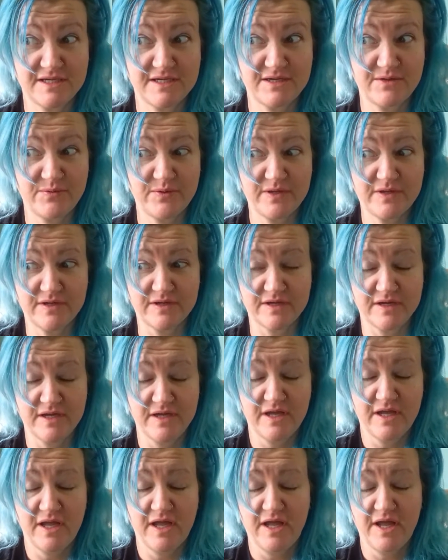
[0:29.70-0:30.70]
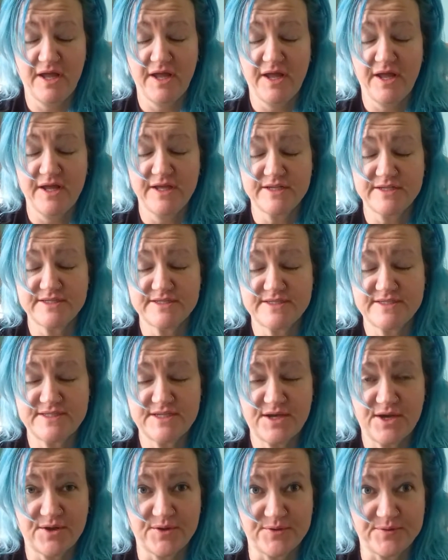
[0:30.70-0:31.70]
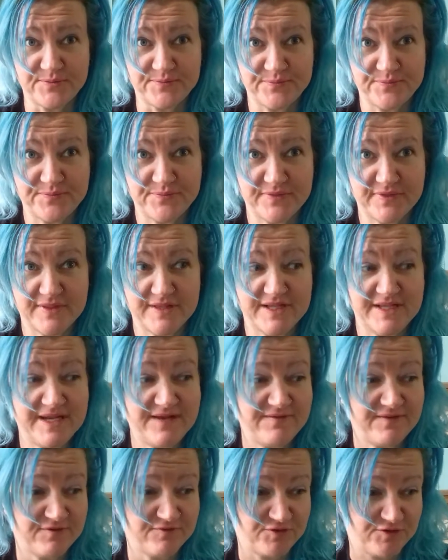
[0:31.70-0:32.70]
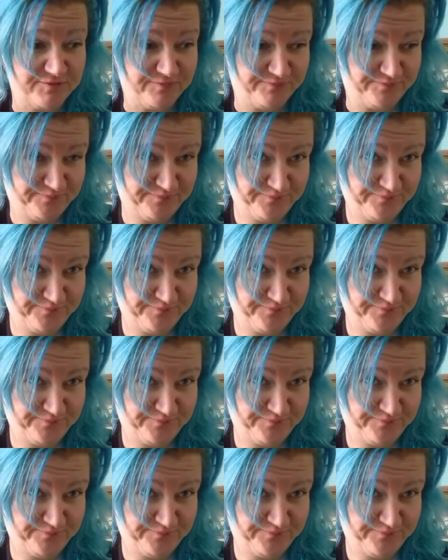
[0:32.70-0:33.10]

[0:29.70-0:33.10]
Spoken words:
here we are. So, living room.